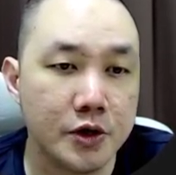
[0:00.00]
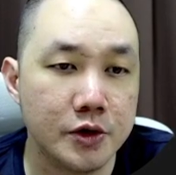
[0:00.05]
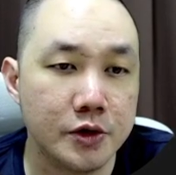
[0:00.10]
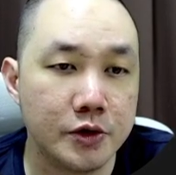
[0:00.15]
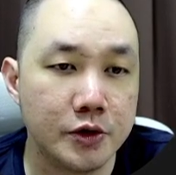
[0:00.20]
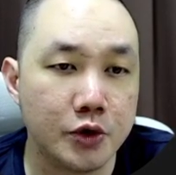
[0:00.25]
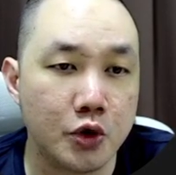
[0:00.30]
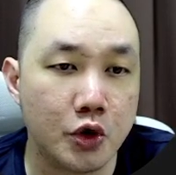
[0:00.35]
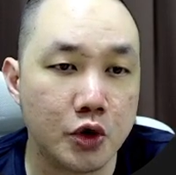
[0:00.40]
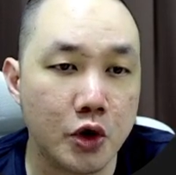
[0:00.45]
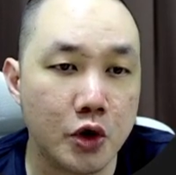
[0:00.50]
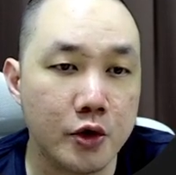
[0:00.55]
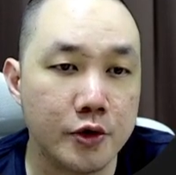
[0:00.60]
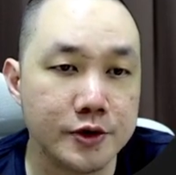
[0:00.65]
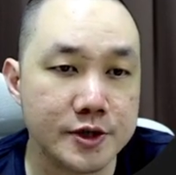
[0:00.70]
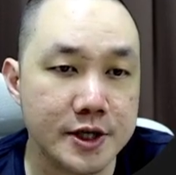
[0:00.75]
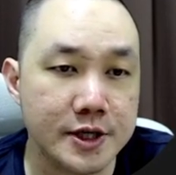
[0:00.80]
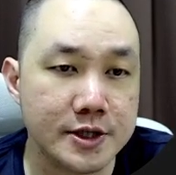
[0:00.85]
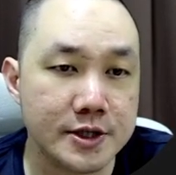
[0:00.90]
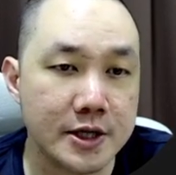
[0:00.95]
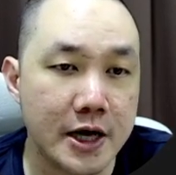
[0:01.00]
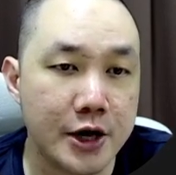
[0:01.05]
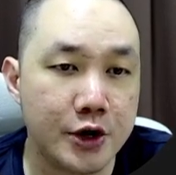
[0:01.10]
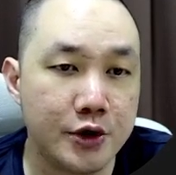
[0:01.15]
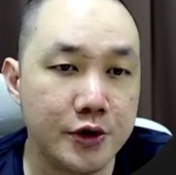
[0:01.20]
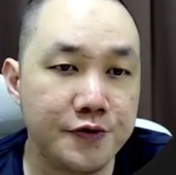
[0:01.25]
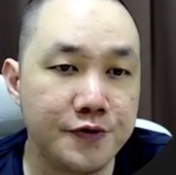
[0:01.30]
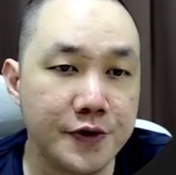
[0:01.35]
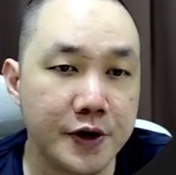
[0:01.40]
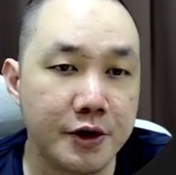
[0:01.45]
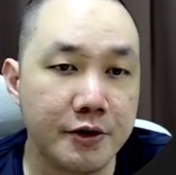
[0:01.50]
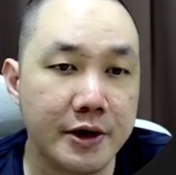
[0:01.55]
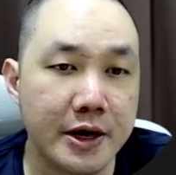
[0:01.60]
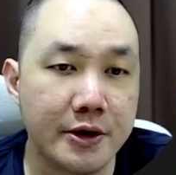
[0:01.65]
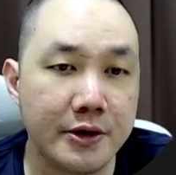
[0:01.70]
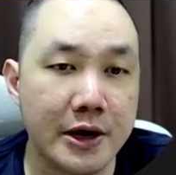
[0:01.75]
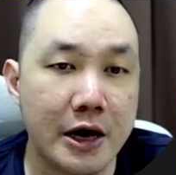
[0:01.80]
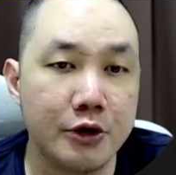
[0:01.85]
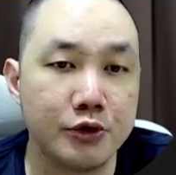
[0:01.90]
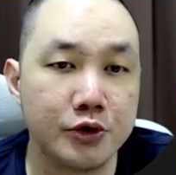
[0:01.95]
Kokoro says, I couldn't figure it out
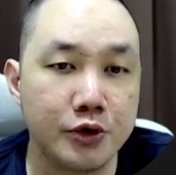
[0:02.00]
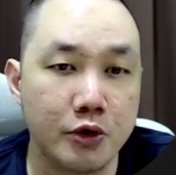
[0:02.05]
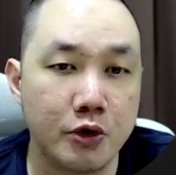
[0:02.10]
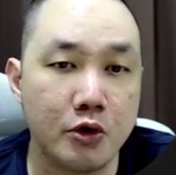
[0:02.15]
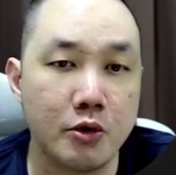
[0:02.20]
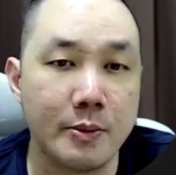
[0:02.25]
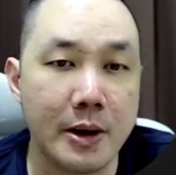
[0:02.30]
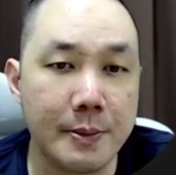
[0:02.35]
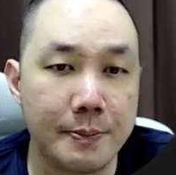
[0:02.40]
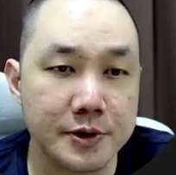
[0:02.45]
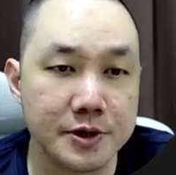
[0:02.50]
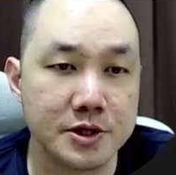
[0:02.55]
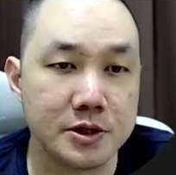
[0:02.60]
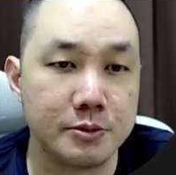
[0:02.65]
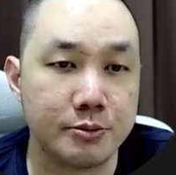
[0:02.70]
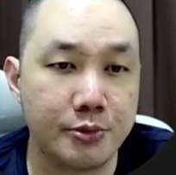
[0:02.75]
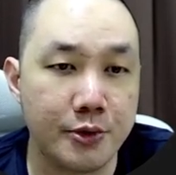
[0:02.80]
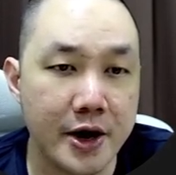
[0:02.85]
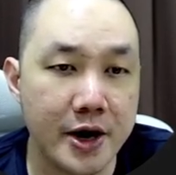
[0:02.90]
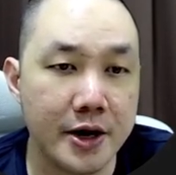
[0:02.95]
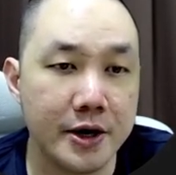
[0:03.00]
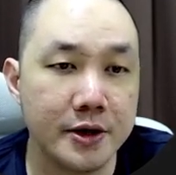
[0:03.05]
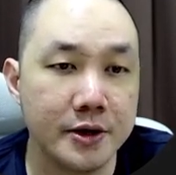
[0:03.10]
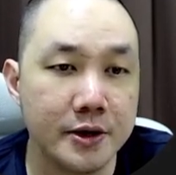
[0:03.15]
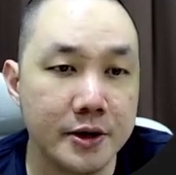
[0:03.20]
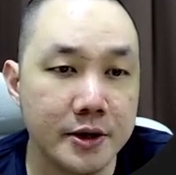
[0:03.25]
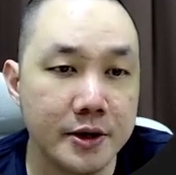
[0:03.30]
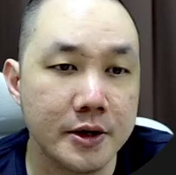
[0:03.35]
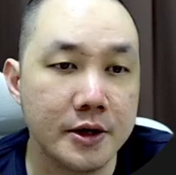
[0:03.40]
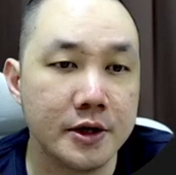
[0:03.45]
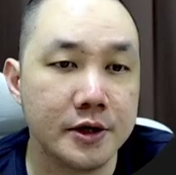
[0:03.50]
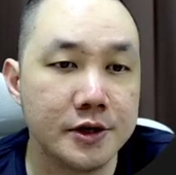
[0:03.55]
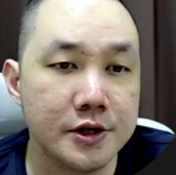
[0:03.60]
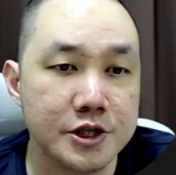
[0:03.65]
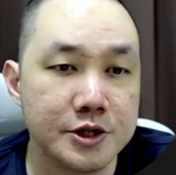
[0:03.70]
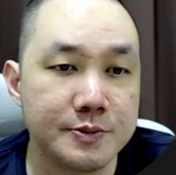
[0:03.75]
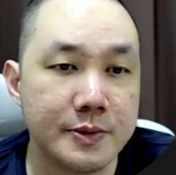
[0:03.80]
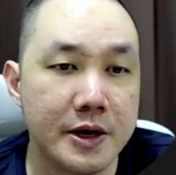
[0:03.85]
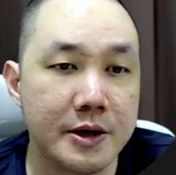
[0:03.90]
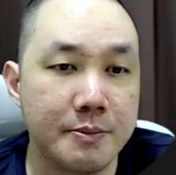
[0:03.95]
how to grow my personal brand.
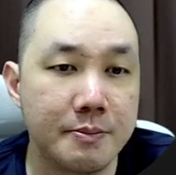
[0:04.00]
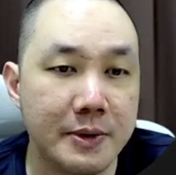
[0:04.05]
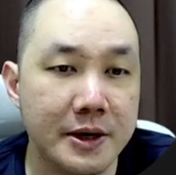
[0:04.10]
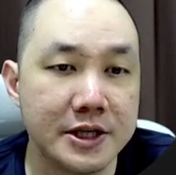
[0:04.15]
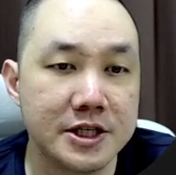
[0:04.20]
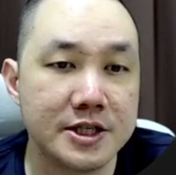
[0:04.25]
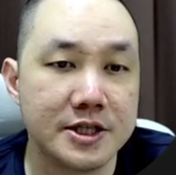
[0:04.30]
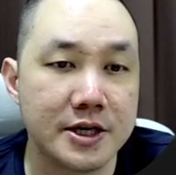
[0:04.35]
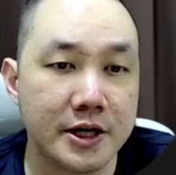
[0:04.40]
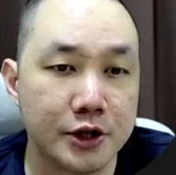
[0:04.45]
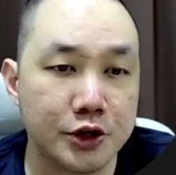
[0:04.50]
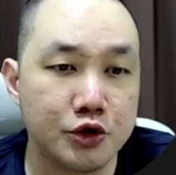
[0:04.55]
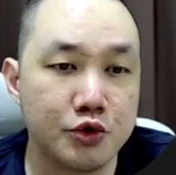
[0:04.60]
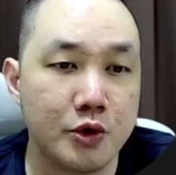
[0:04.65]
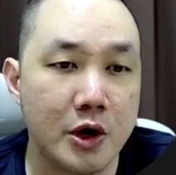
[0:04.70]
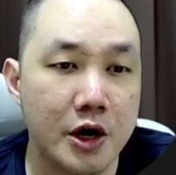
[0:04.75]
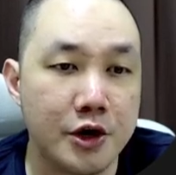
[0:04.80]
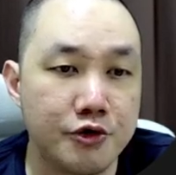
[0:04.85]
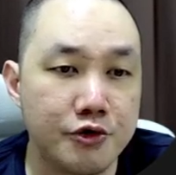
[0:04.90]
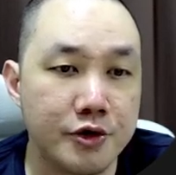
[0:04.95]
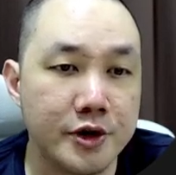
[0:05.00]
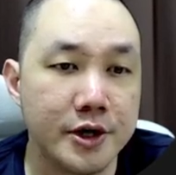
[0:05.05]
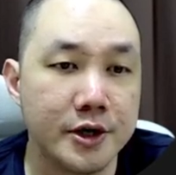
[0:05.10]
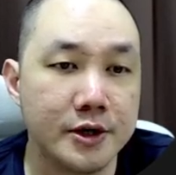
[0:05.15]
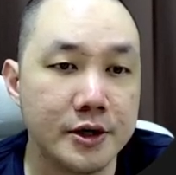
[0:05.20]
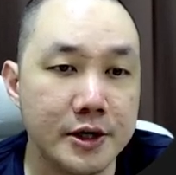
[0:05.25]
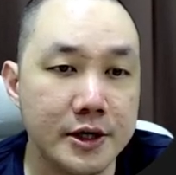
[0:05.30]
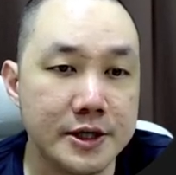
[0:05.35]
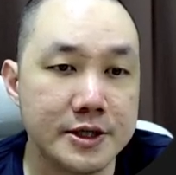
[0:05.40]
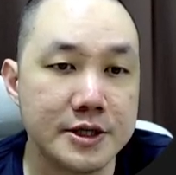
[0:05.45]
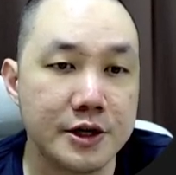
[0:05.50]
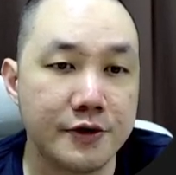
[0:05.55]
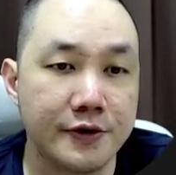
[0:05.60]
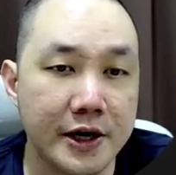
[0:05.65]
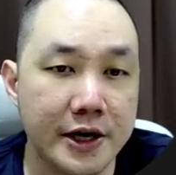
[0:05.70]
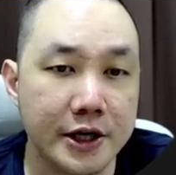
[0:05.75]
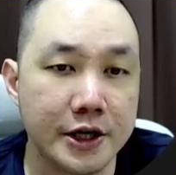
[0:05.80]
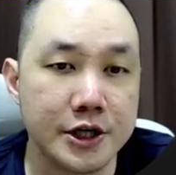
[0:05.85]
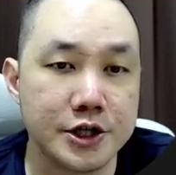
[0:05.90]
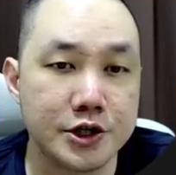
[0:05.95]
Spend months stuck at 200. Instead of
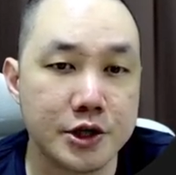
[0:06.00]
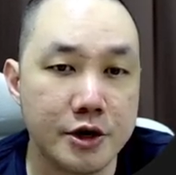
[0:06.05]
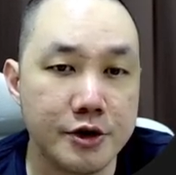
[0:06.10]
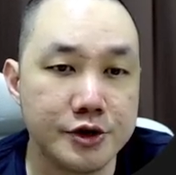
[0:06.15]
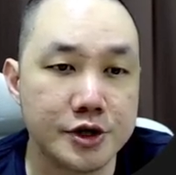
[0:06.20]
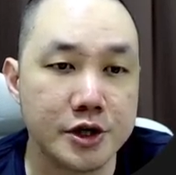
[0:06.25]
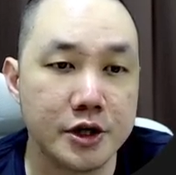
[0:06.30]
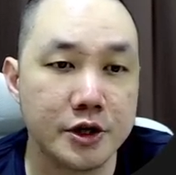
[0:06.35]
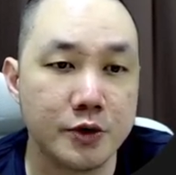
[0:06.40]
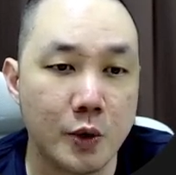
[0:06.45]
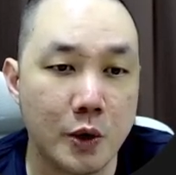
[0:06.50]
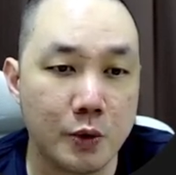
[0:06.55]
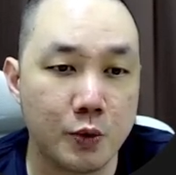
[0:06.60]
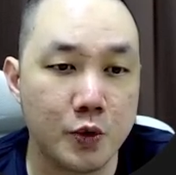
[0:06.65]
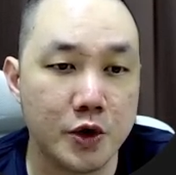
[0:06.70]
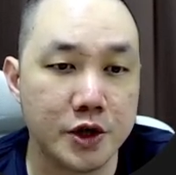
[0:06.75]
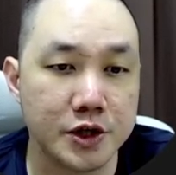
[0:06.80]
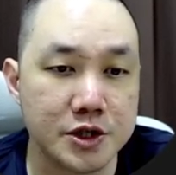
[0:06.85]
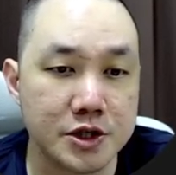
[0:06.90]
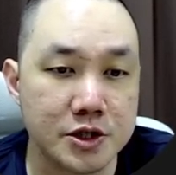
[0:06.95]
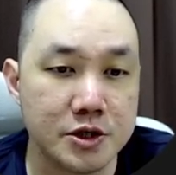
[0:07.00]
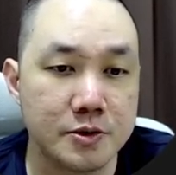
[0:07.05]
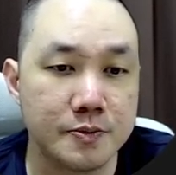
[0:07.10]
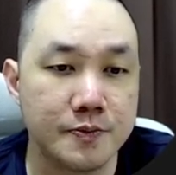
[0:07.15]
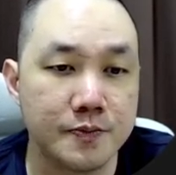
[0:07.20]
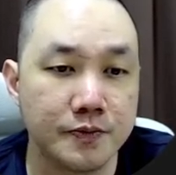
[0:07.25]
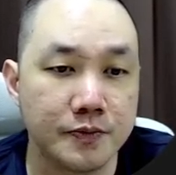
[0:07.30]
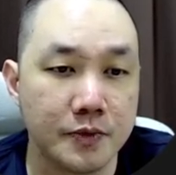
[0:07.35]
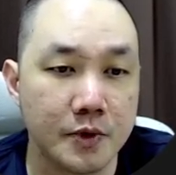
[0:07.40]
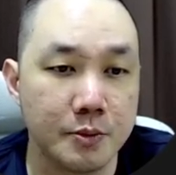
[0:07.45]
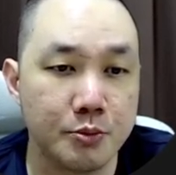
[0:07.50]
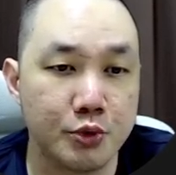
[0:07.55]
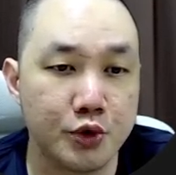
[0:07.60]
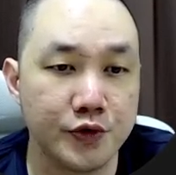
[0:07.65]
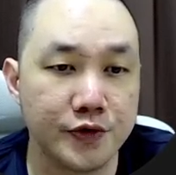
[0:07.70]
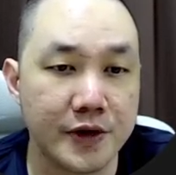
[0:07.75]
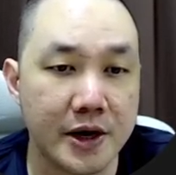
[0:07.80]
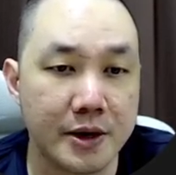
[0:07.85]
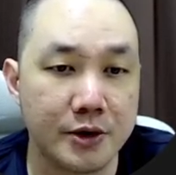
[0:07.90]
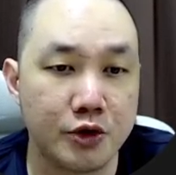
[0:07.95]
getting discouraged, I learned what works. Proof
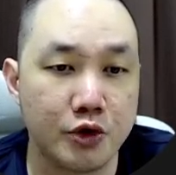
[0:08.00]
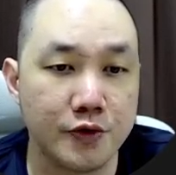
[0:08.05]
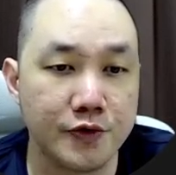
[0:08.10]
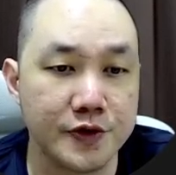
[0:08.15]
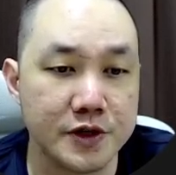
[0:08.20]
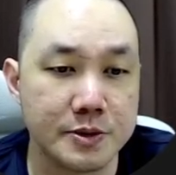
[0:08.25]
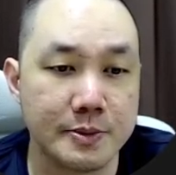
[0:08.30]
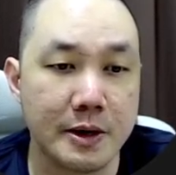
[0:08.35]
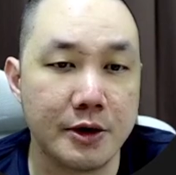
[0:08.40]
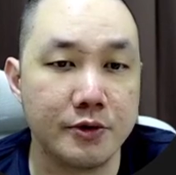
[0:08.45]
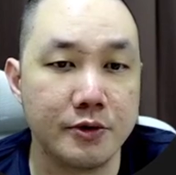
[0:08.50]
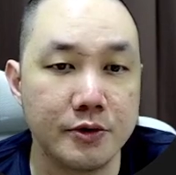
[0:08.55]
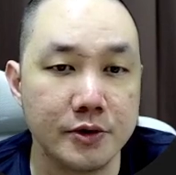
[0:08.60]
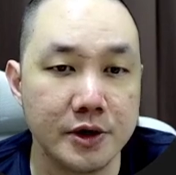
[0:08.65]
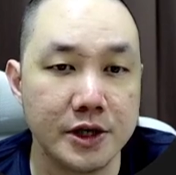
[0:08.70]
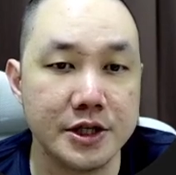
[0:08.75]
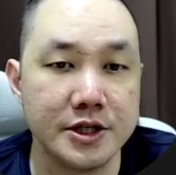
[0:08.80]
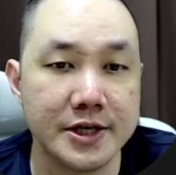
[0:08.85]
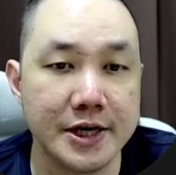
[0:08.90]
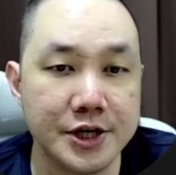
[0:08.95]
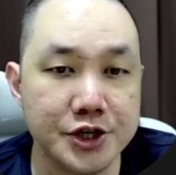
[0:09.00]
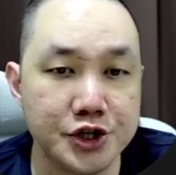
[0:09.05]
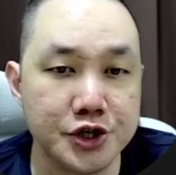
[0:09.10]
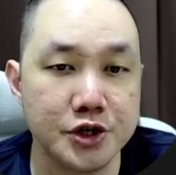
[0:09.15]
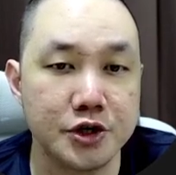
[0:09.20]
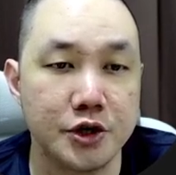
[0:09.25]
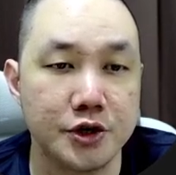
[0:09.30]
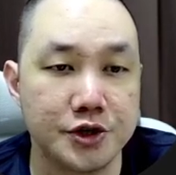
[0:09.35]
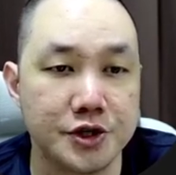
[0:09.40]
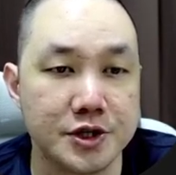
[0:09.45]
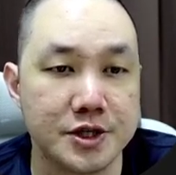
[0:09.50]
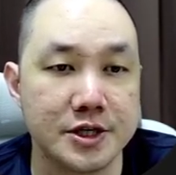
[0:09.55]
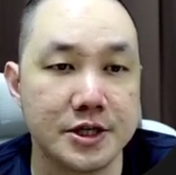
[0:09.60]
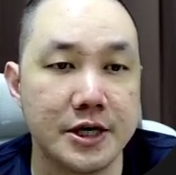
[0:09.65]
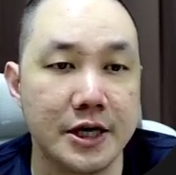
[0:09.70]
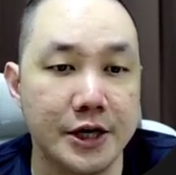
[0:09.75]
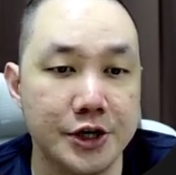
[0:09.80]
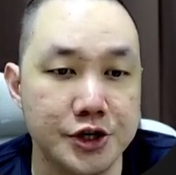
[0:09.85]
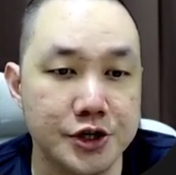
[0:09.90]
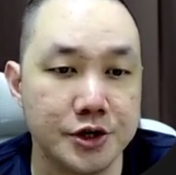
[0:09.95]
that the growth is about intention, not just
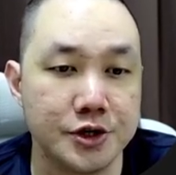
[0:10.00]
attention.